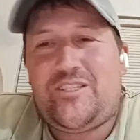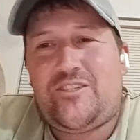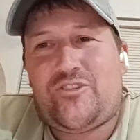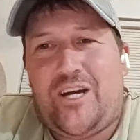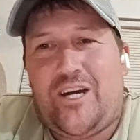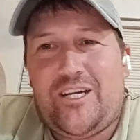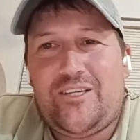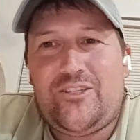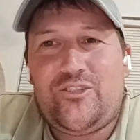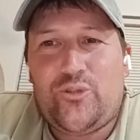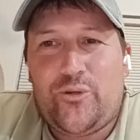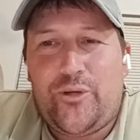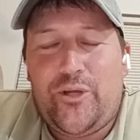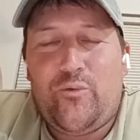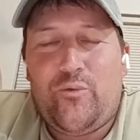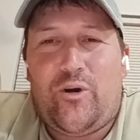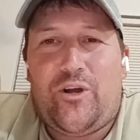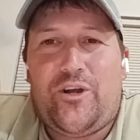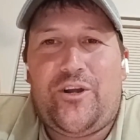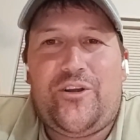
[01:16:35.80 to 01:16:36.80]
try and
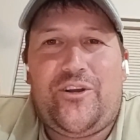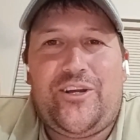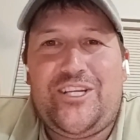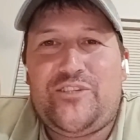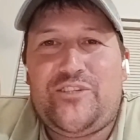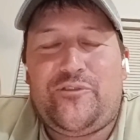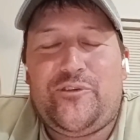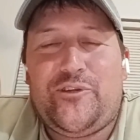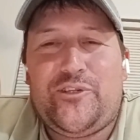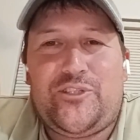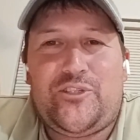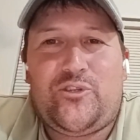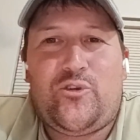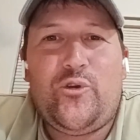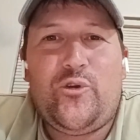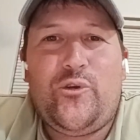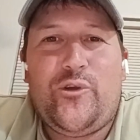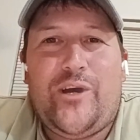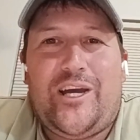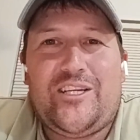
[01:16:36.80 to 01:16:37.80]
join Warren on his first
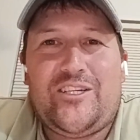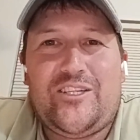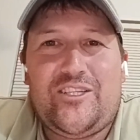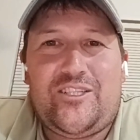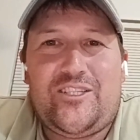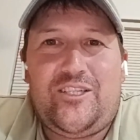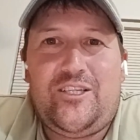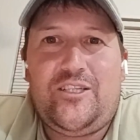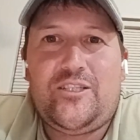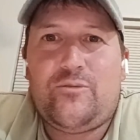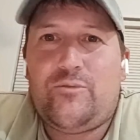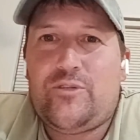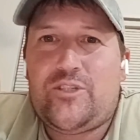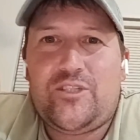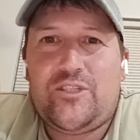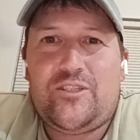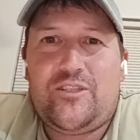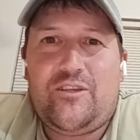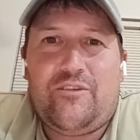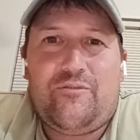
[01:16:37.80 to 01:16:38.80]
kudu hunt of the season,
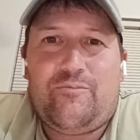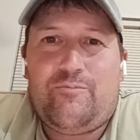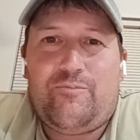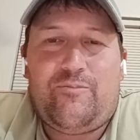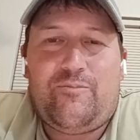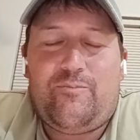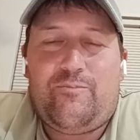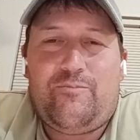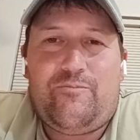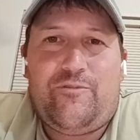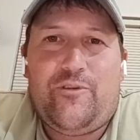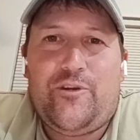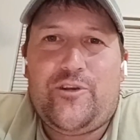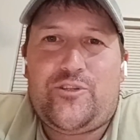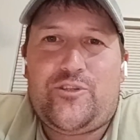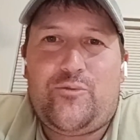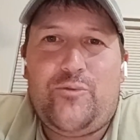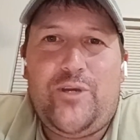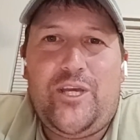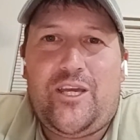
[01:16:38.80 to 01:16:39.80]
which is the
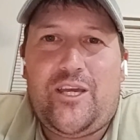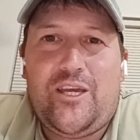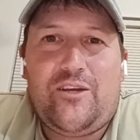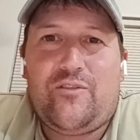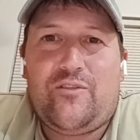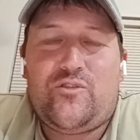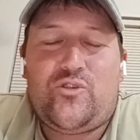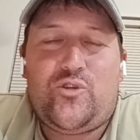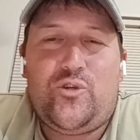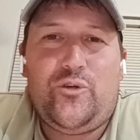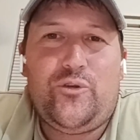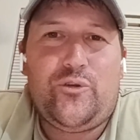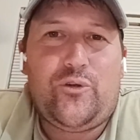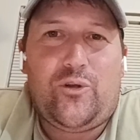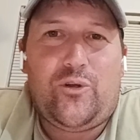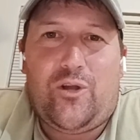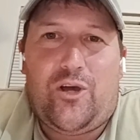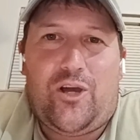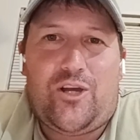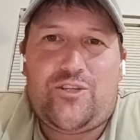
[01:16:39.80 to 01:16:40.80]
first weekend or June
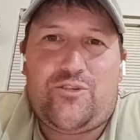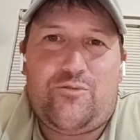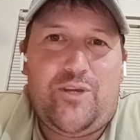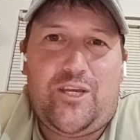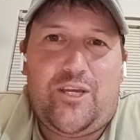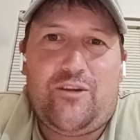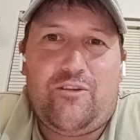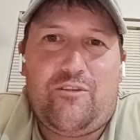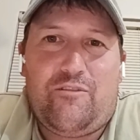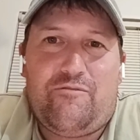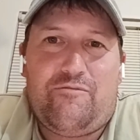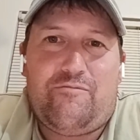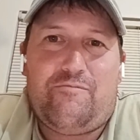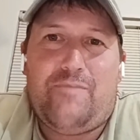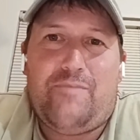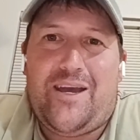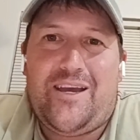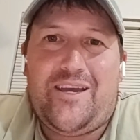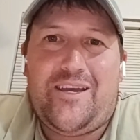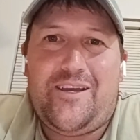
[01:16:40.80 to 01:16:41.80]
or last weekend of
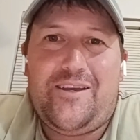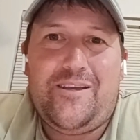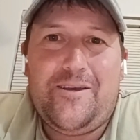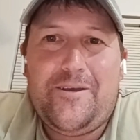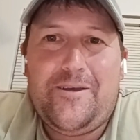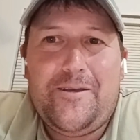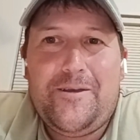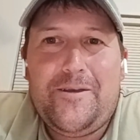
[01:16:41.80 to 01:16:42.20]
May.